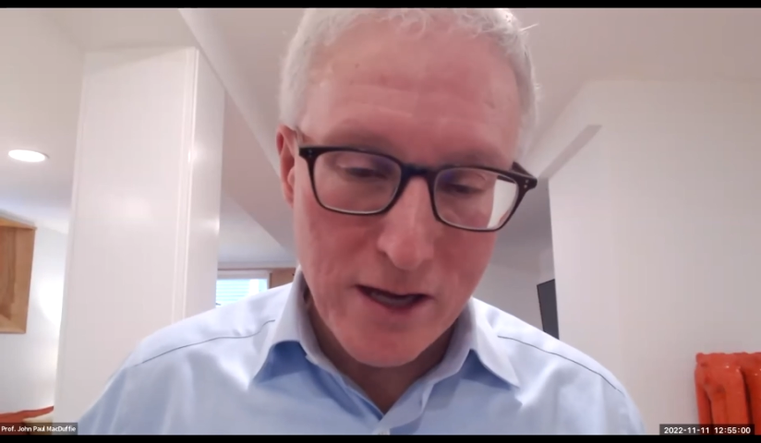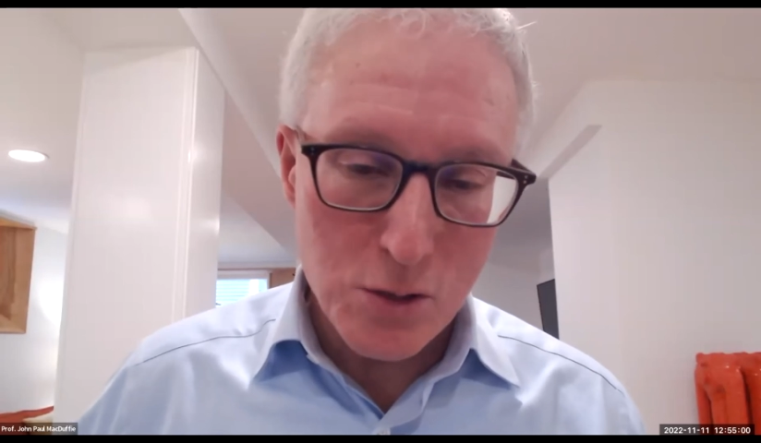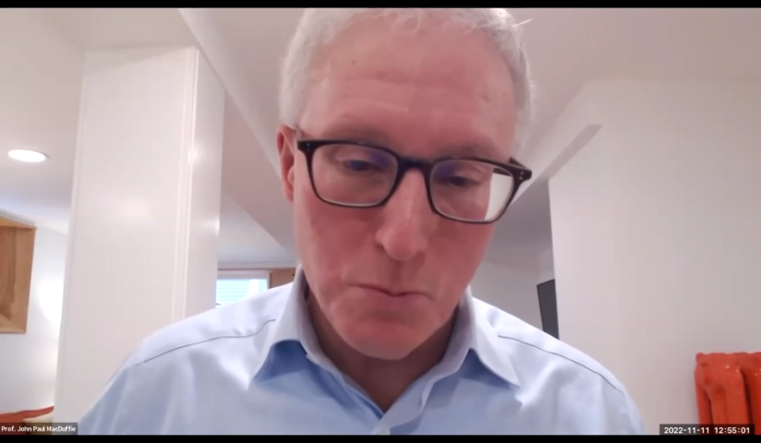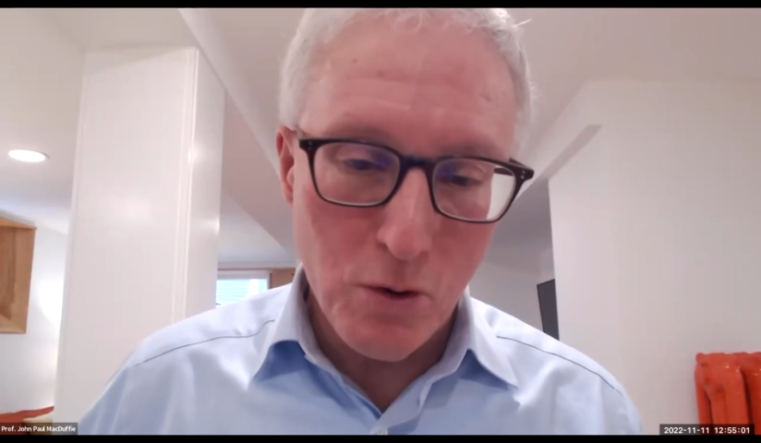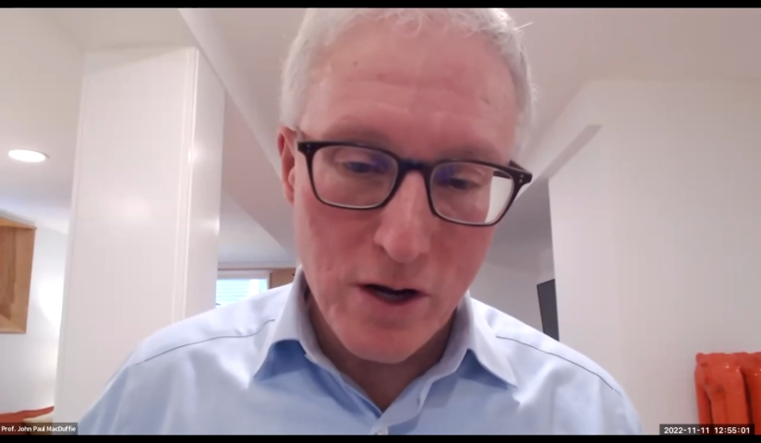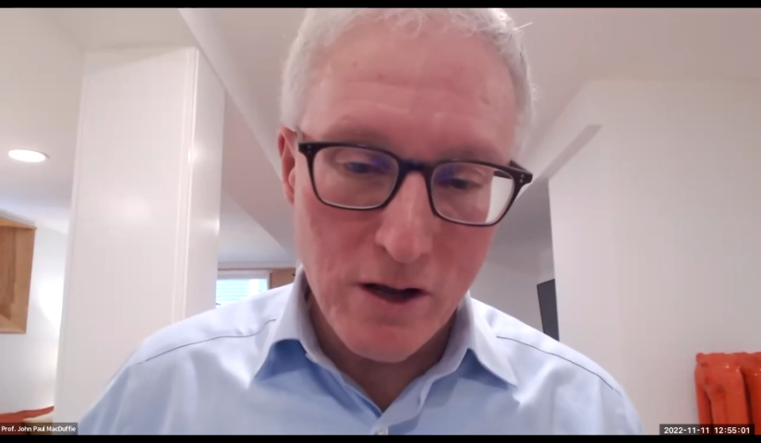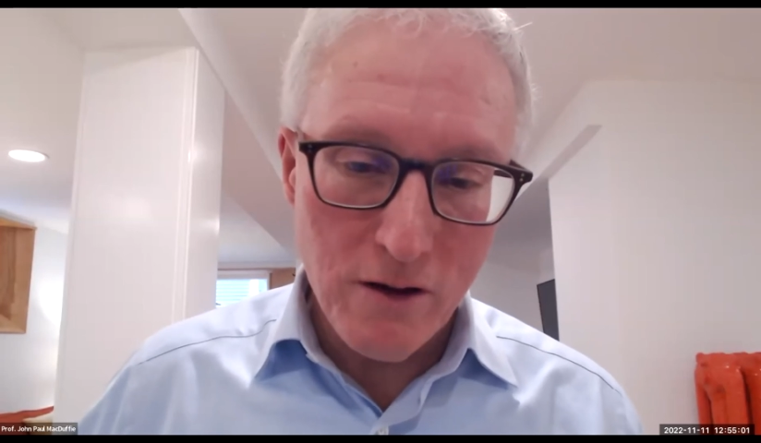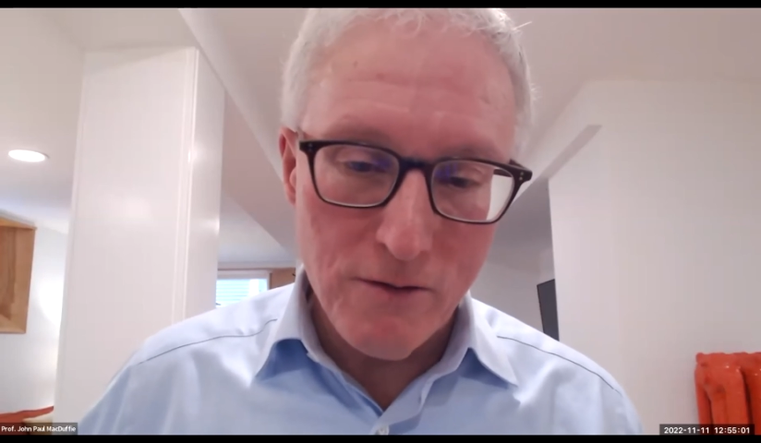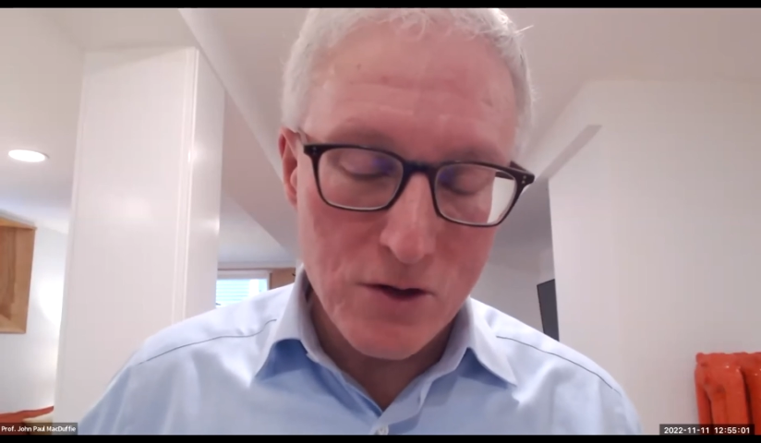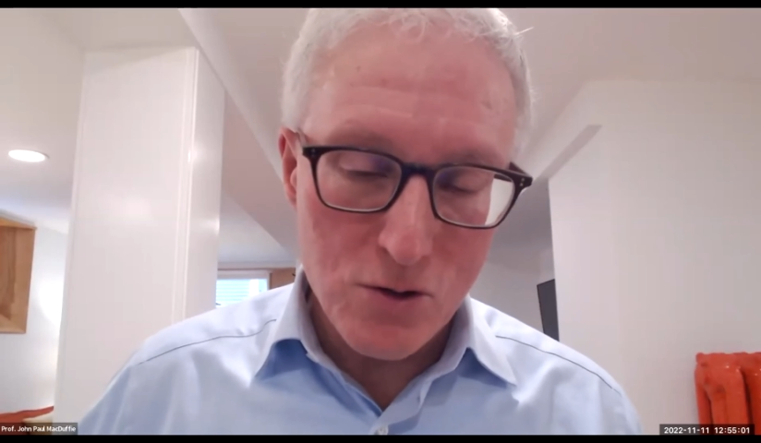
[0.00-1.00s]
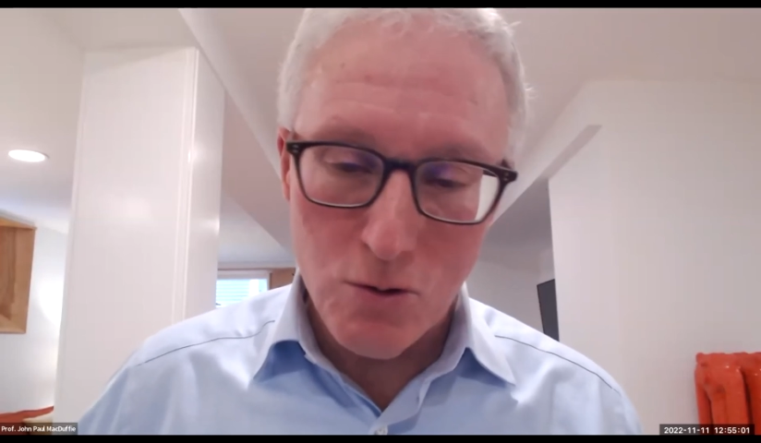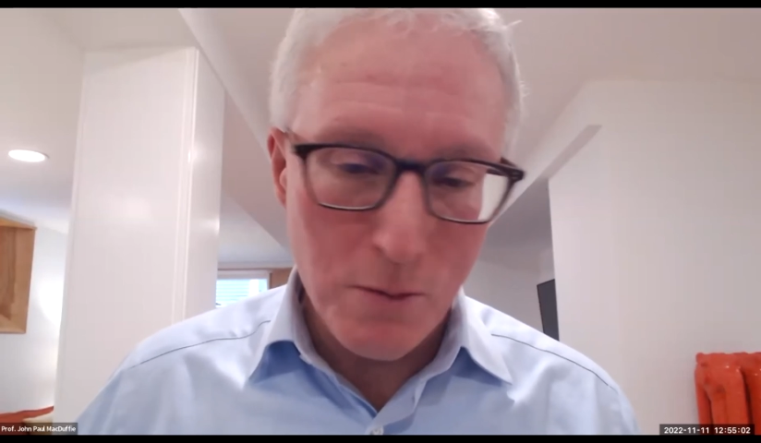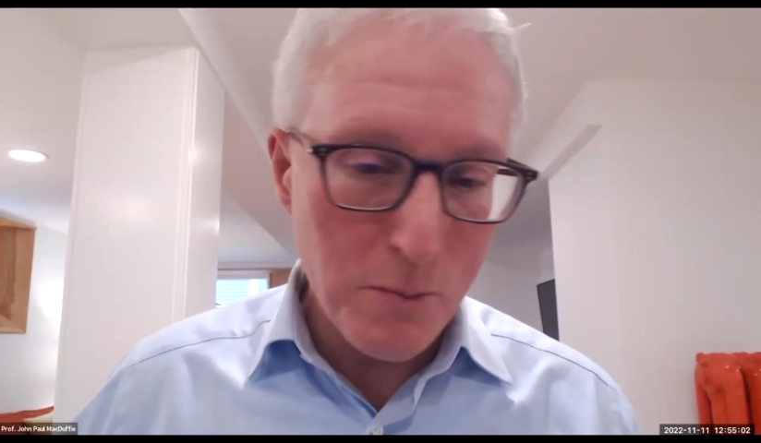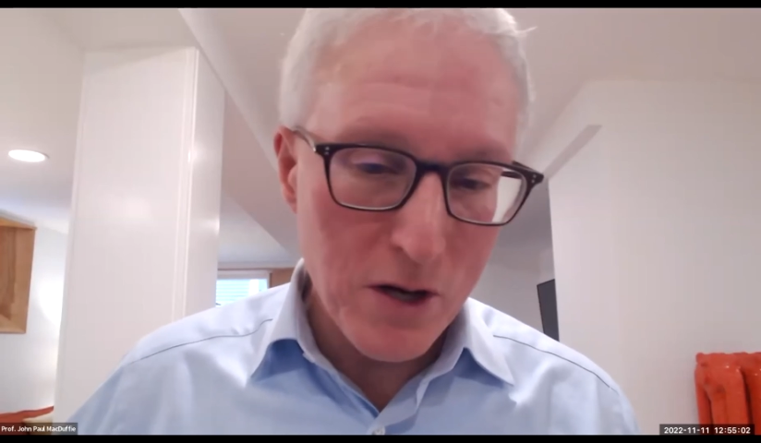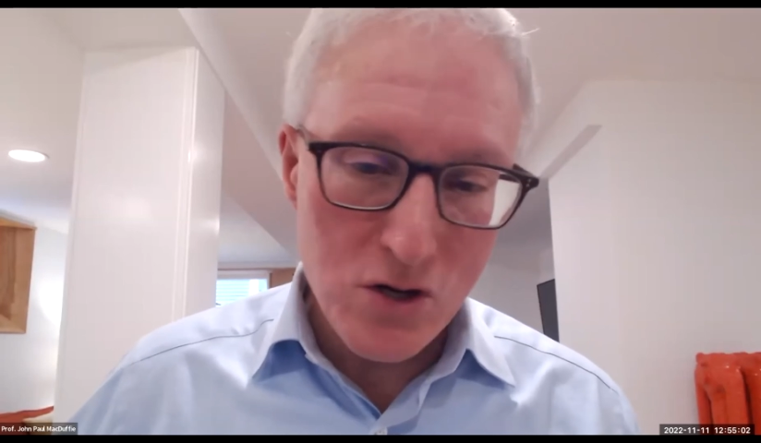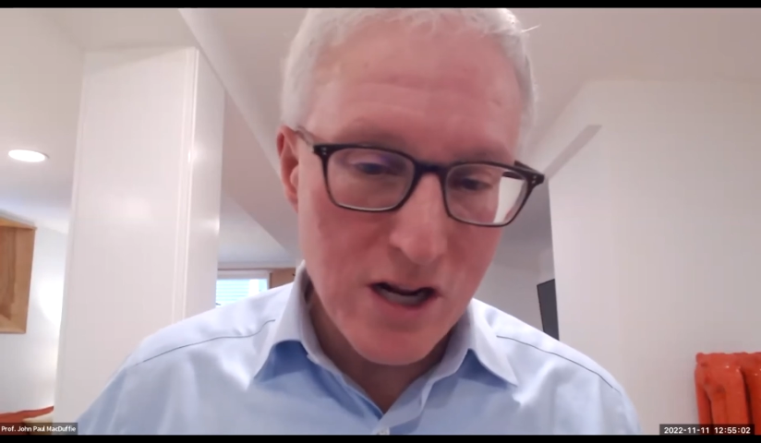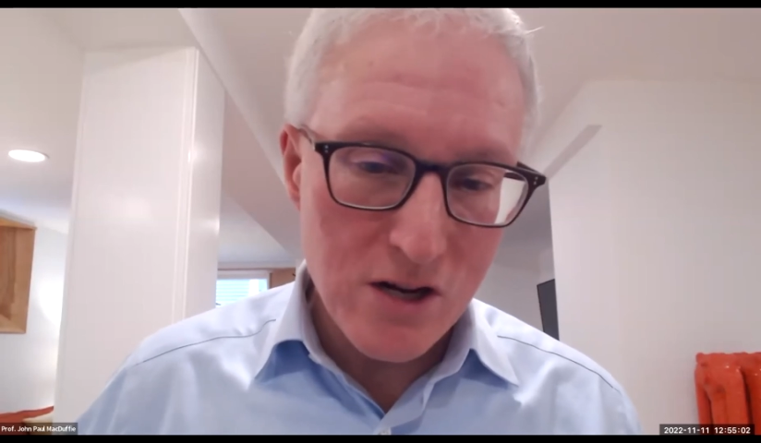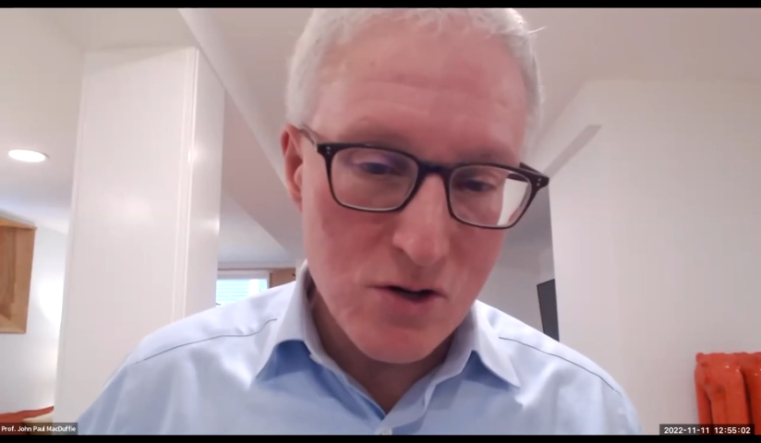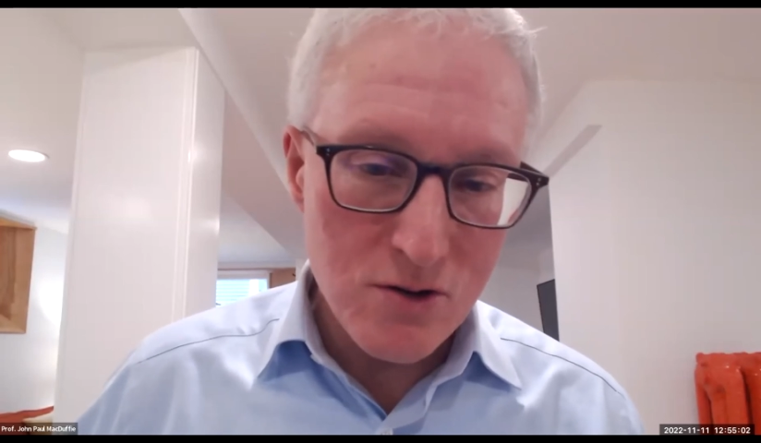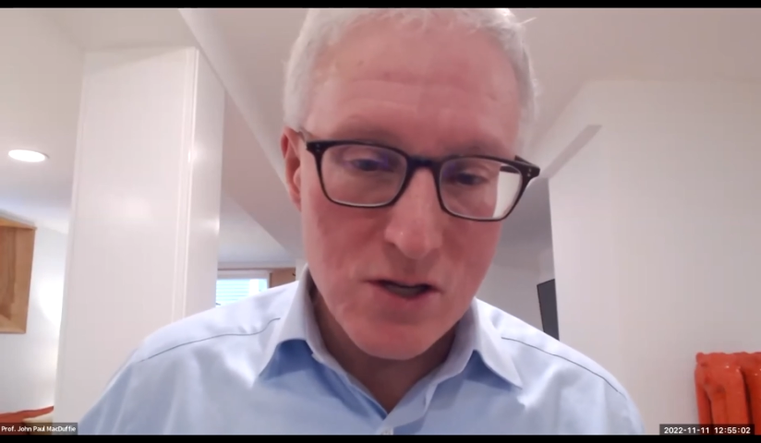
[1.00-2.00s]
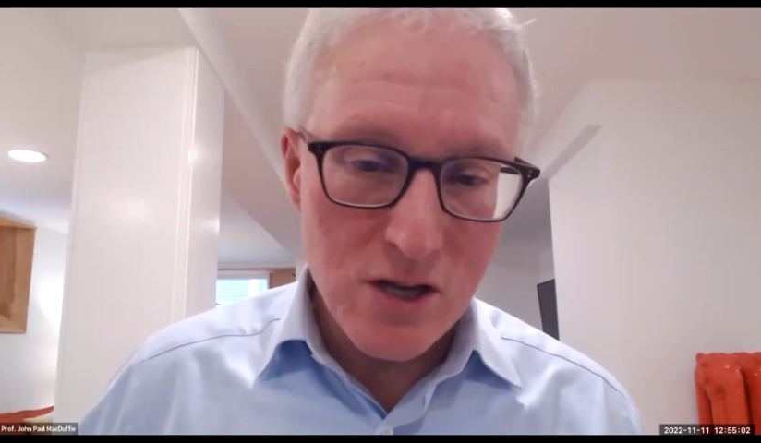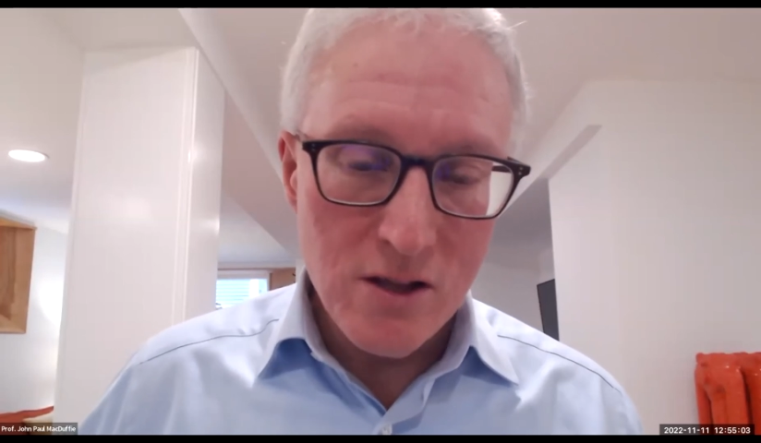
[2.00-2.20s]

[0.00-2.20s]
exporting of internal combustion engines.